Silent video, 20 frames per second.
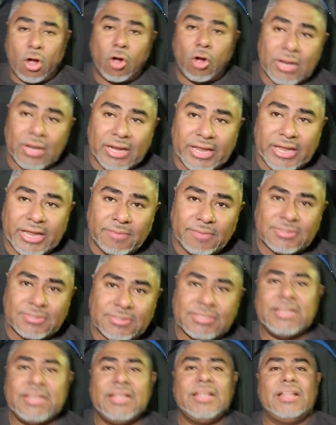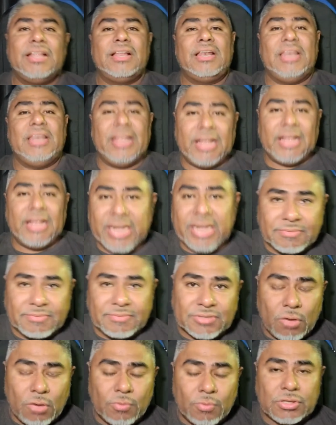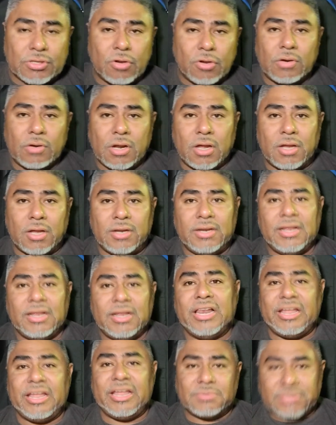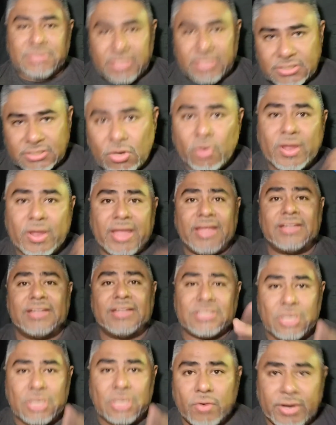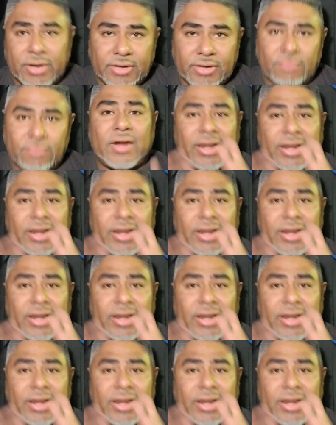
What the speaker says: claims, let claims know what's going on. Claims says, okay, it's noted, write it